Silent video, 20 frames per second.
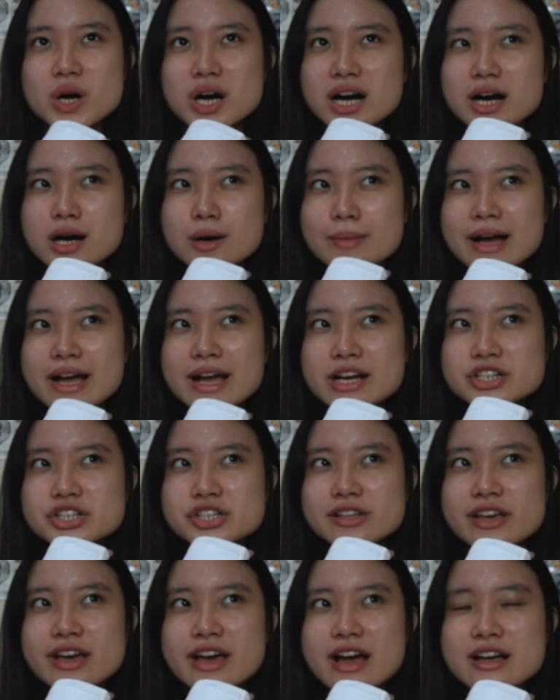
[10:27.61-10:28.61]
I
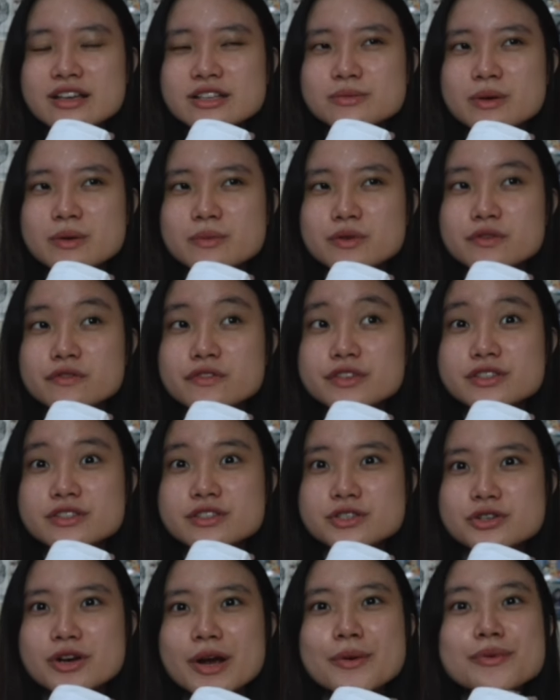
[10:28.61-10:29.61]
actually asked my previous
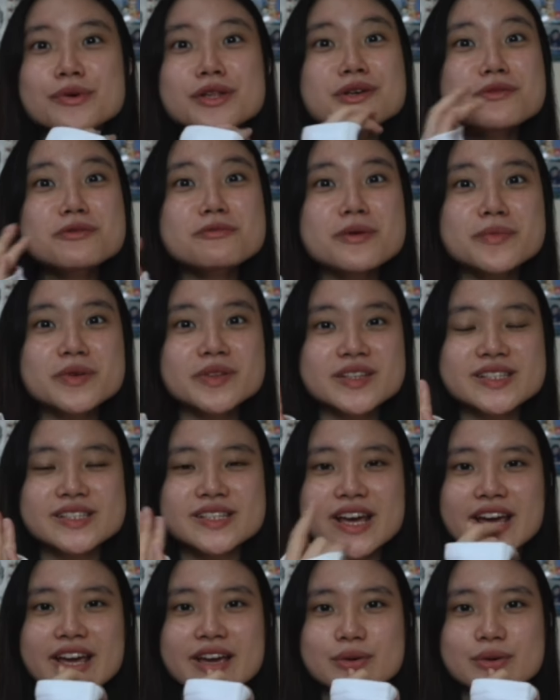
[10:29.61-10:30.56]
teacher. I really remember this day.